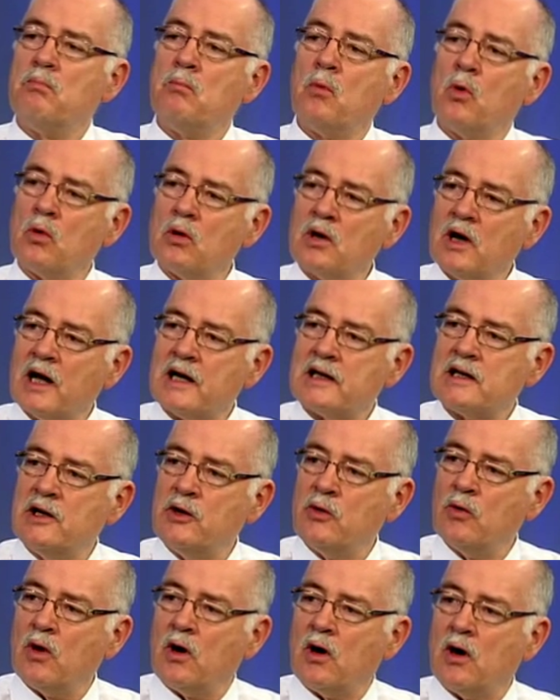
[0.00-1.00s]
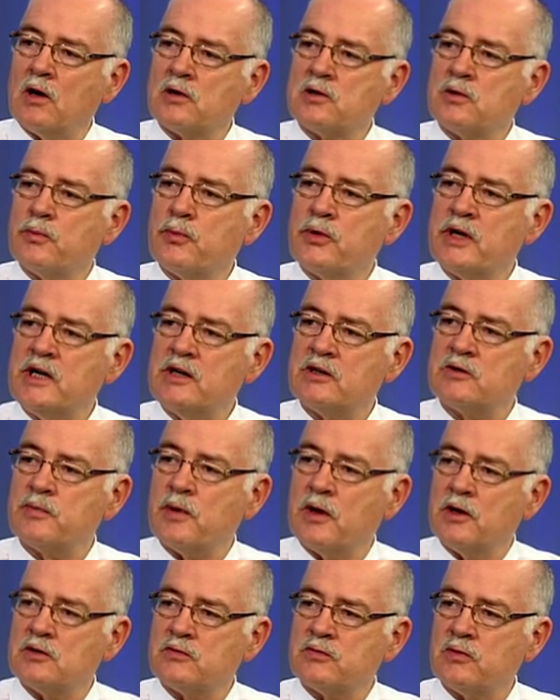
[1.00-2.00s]
the more likely you are to
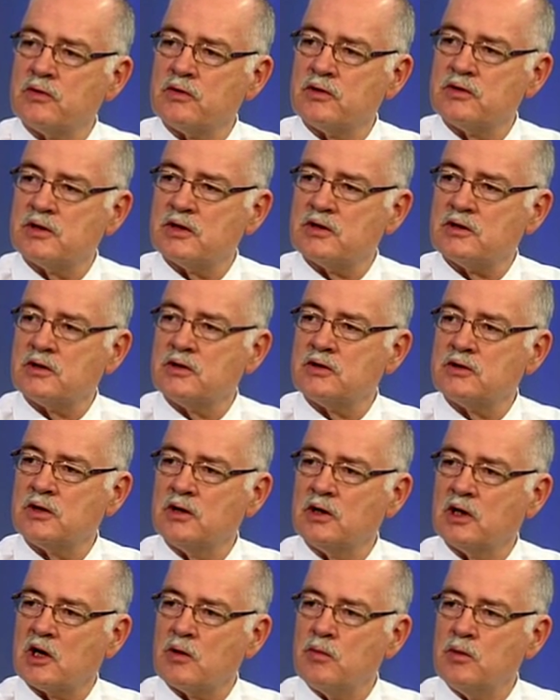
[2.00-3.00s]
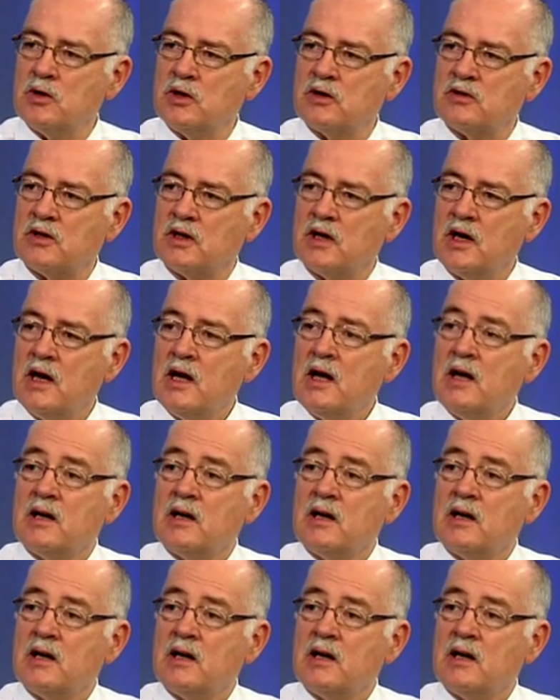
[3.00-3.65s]
predispose for resistance in the community.